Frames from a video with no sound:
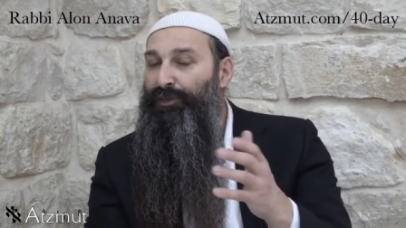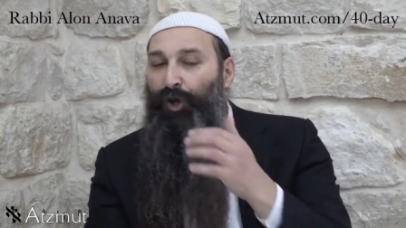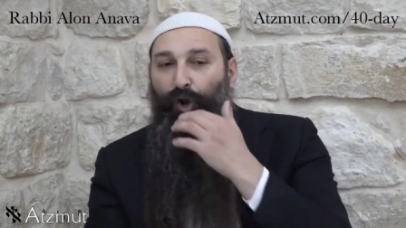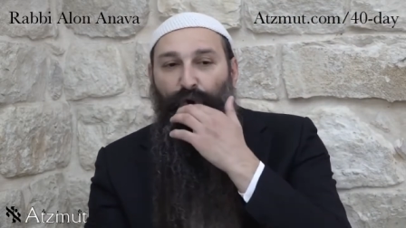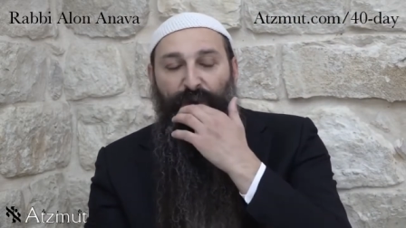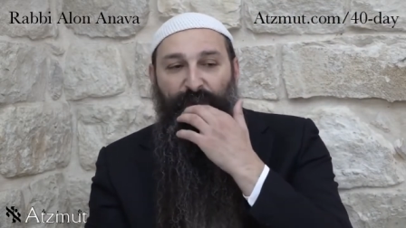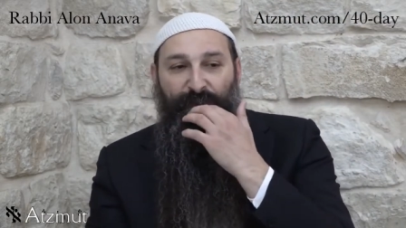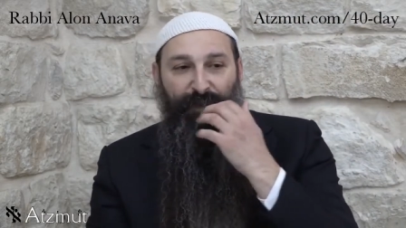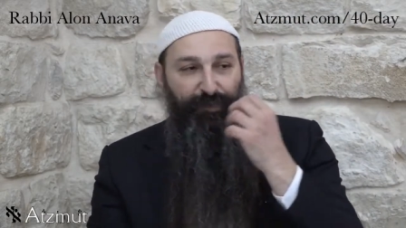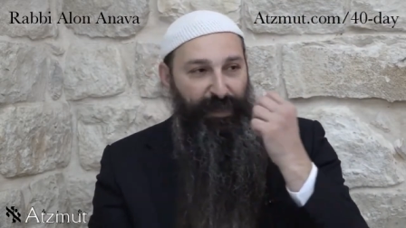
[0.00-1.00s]
so
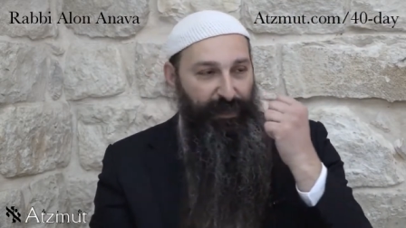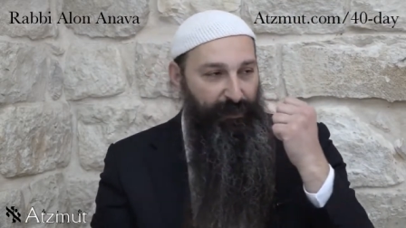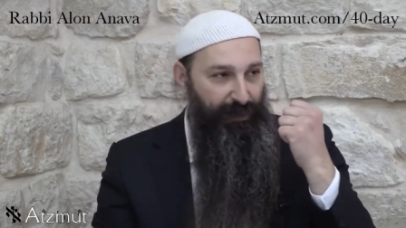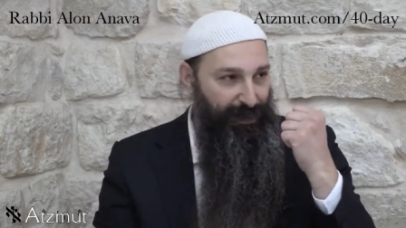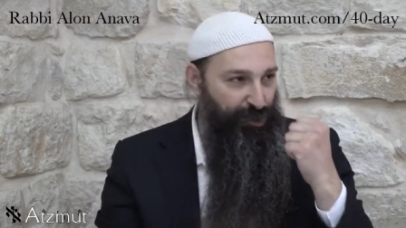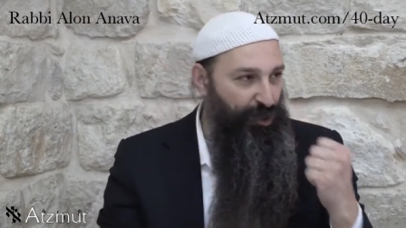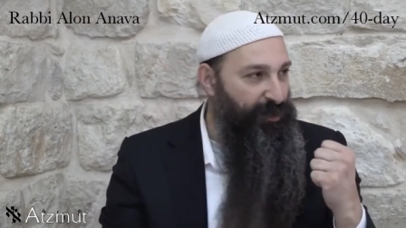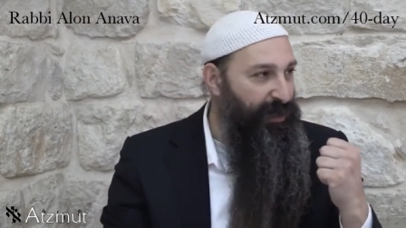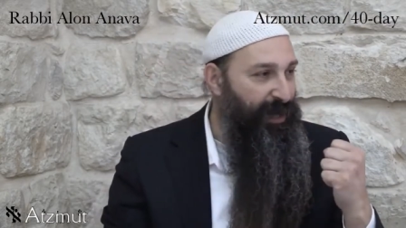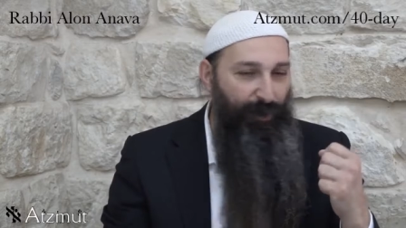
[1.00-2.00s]
the Lashon
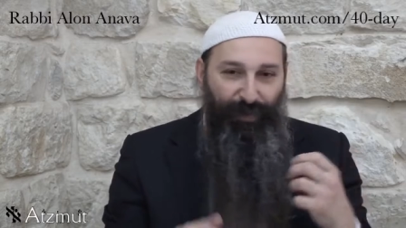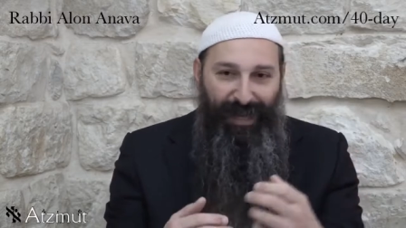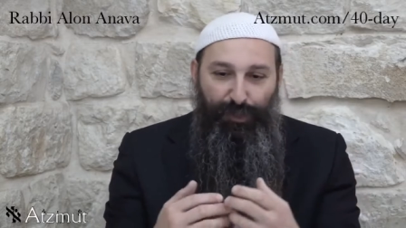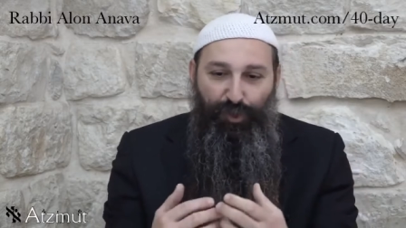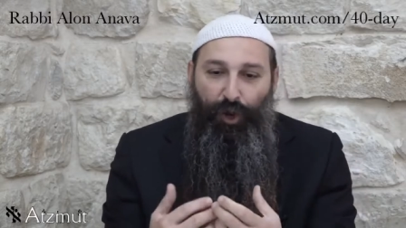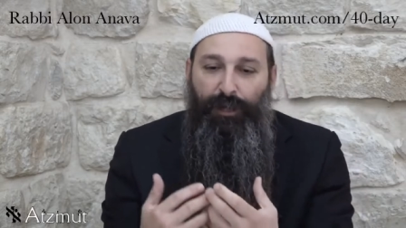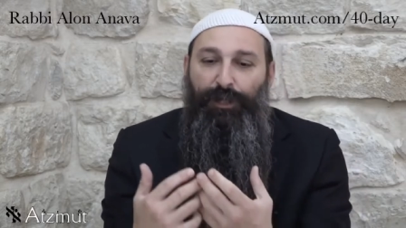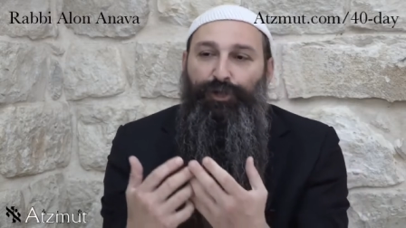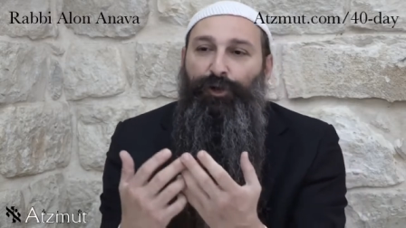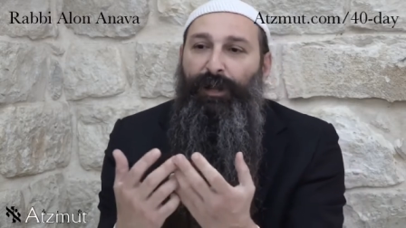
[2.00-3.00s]
Hara, when I talk
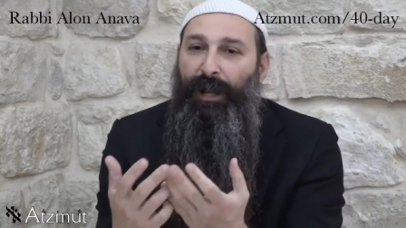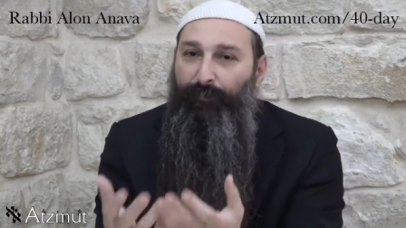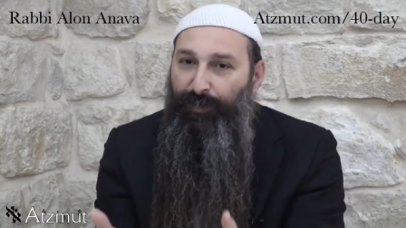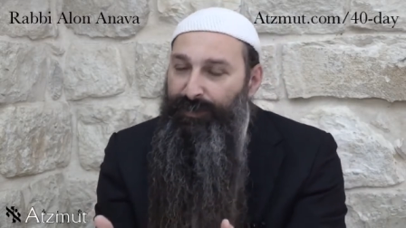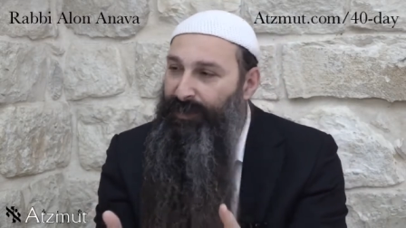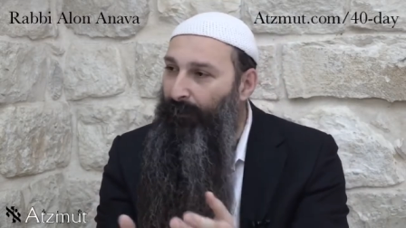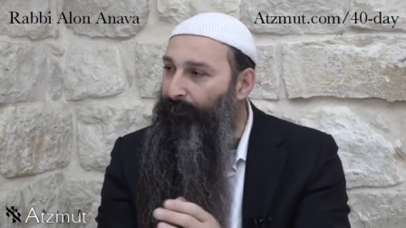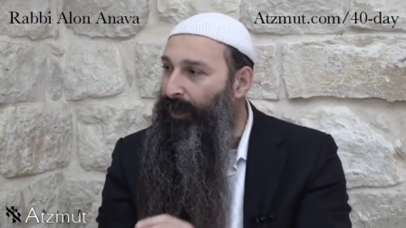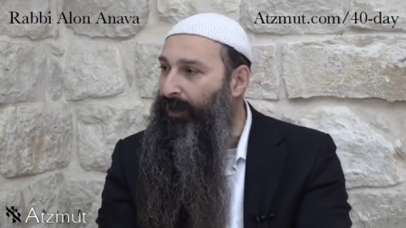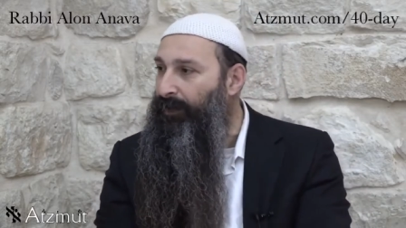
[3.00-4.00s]
Lashon Hara about
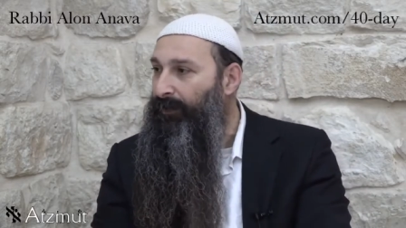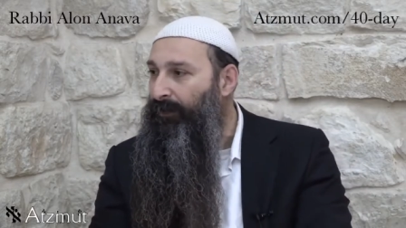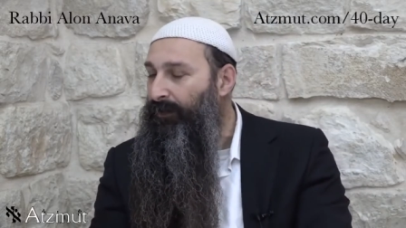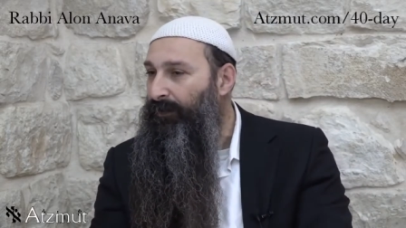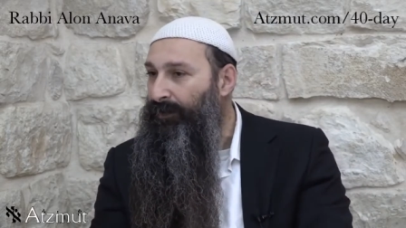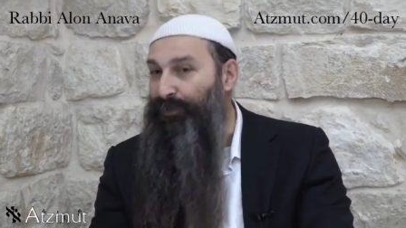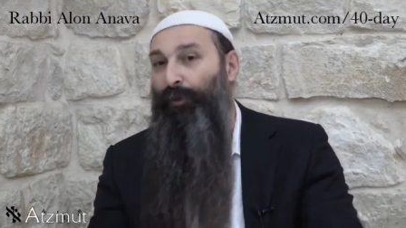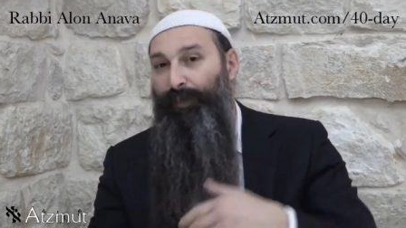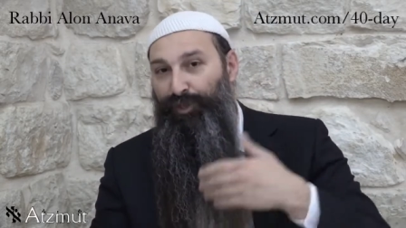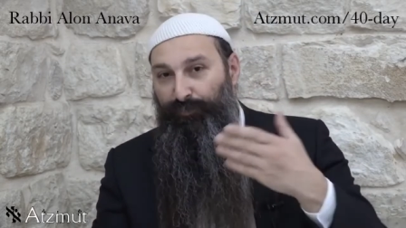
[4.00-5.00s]
somebody,
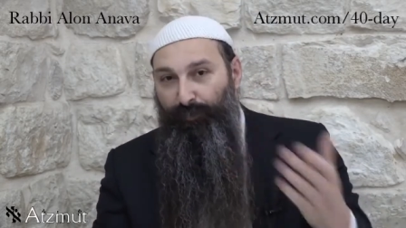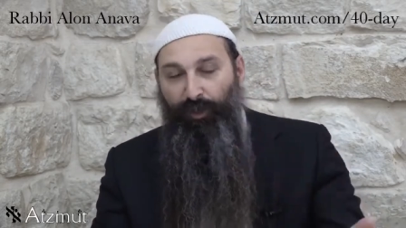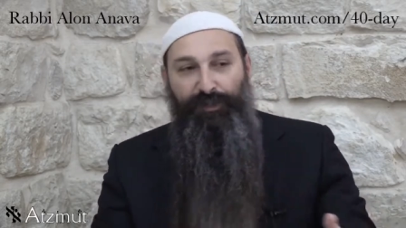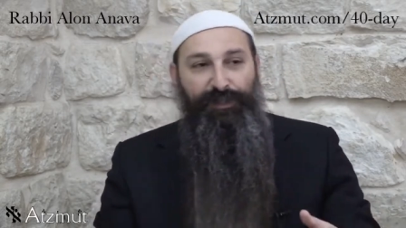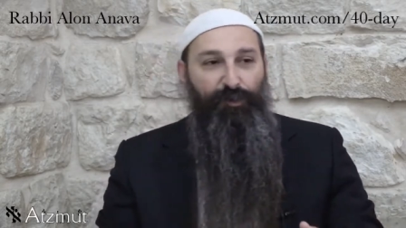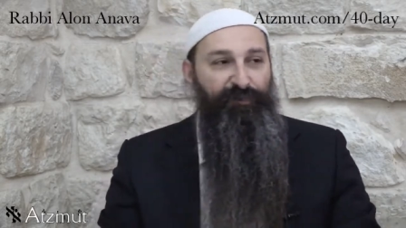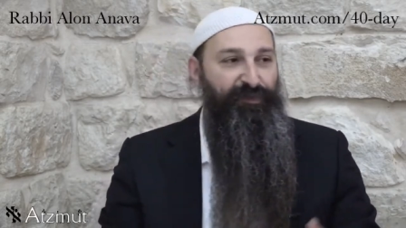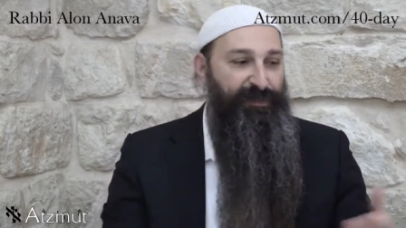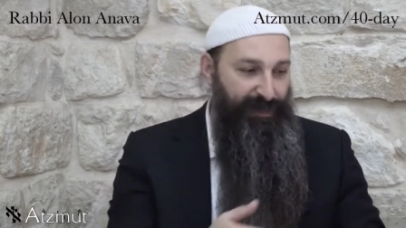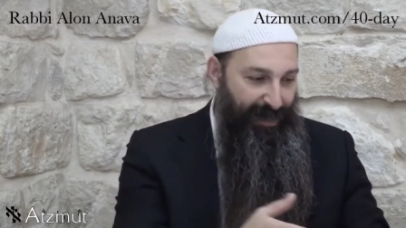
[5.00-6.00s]
so much more so if
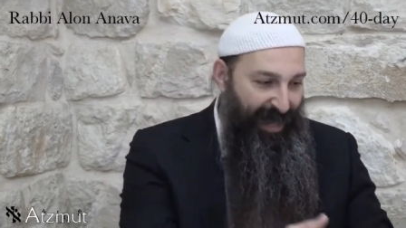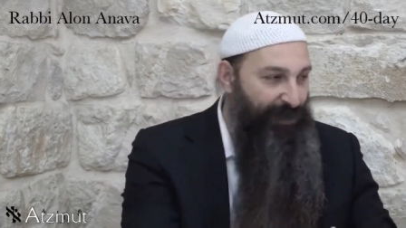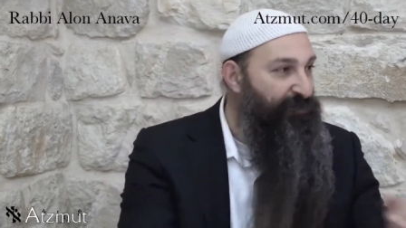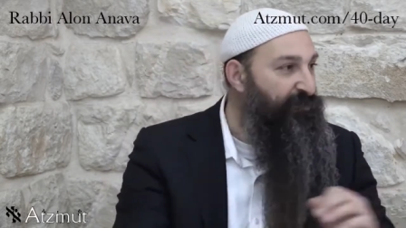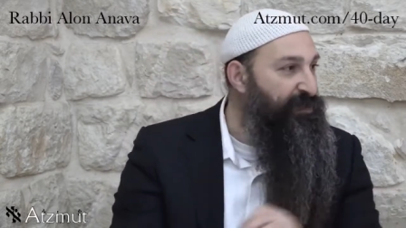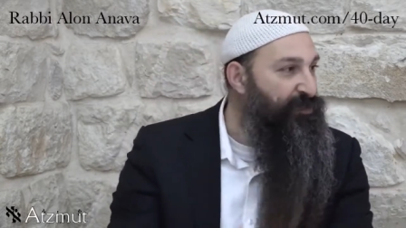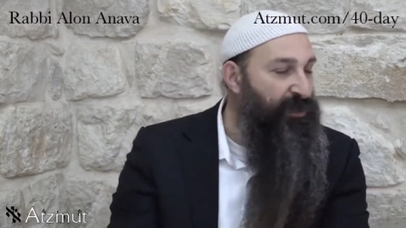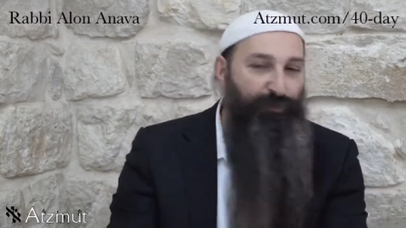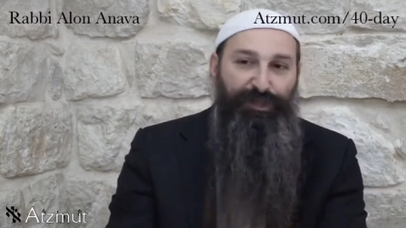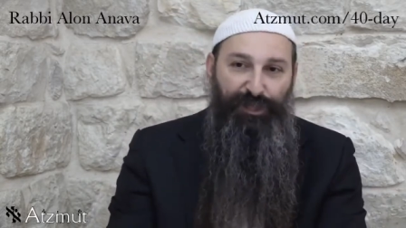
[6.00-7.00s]
it's the land of
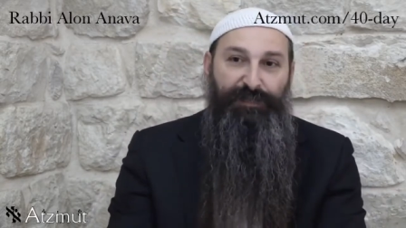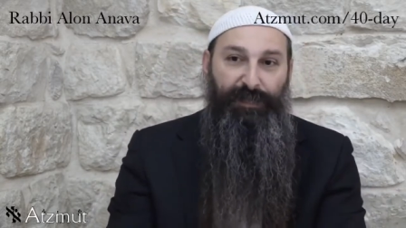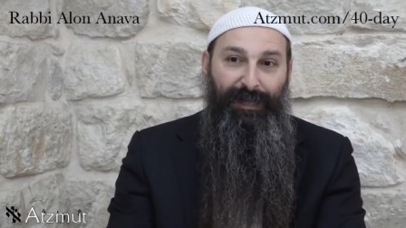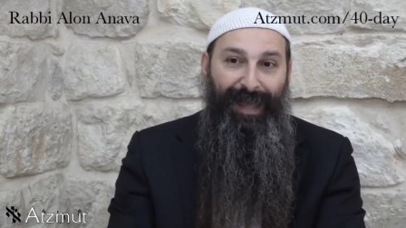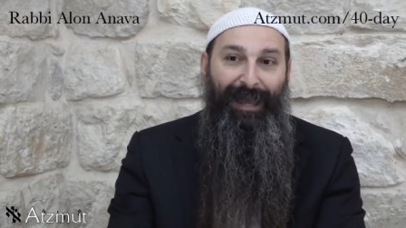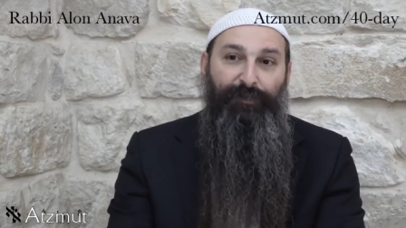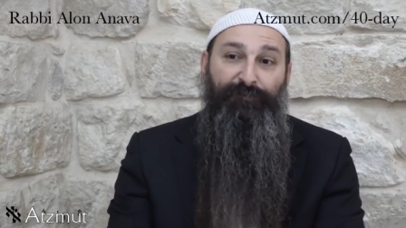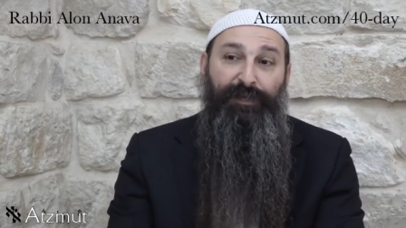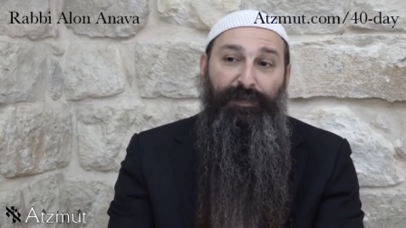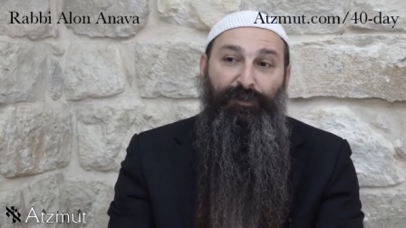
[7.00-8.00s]
Israel, which is the land of
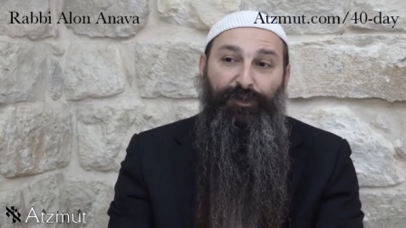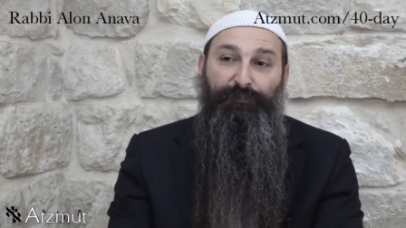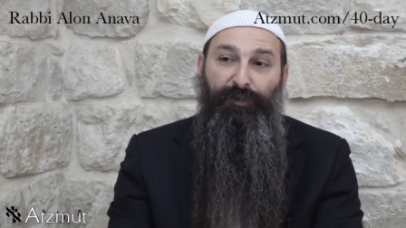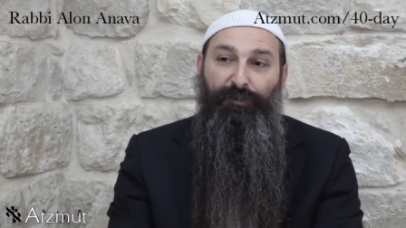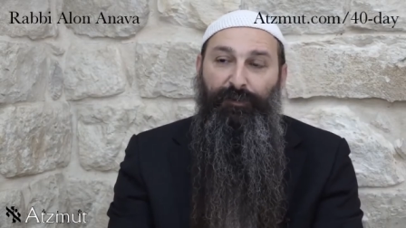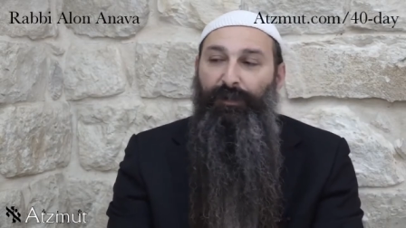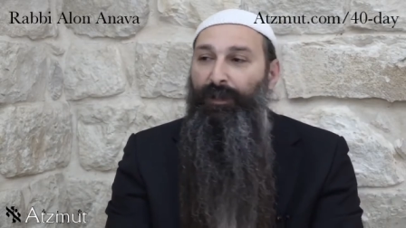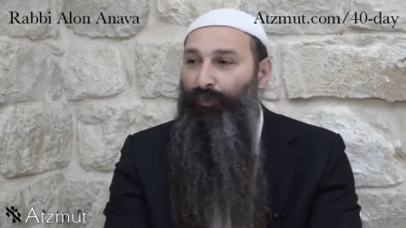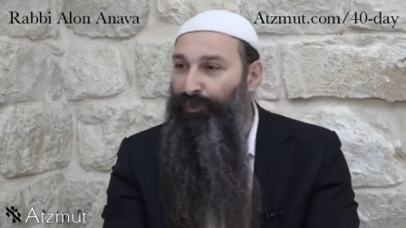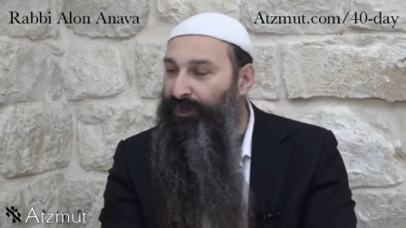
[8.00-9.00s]
the Kadosh Baruch Hu,
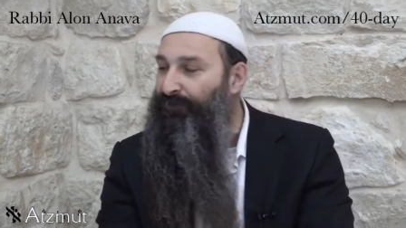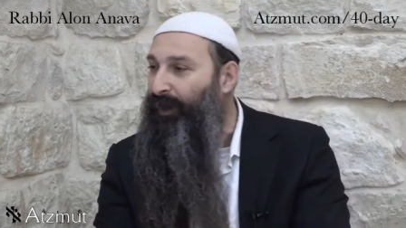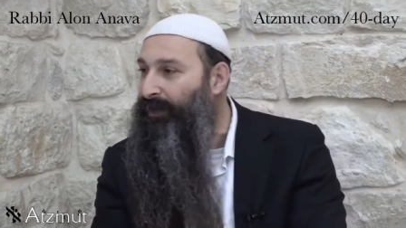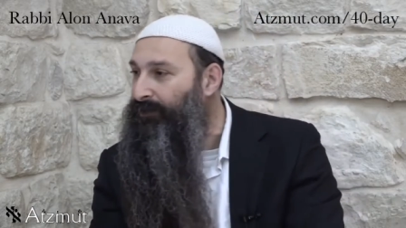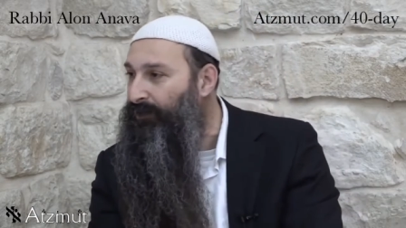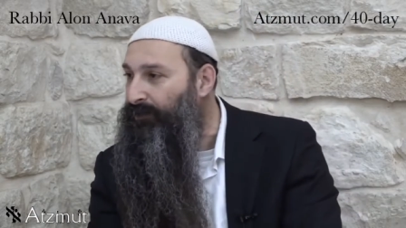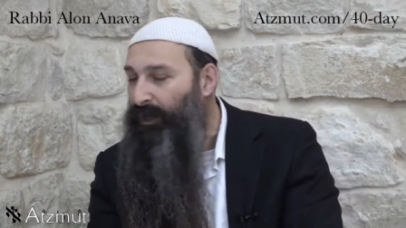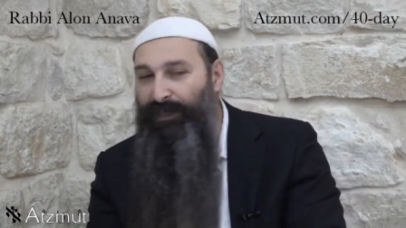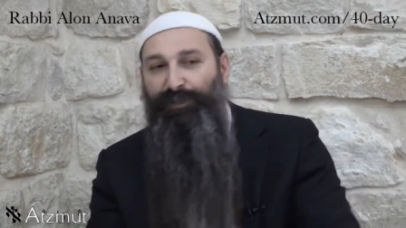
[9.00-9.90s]
what the spies did.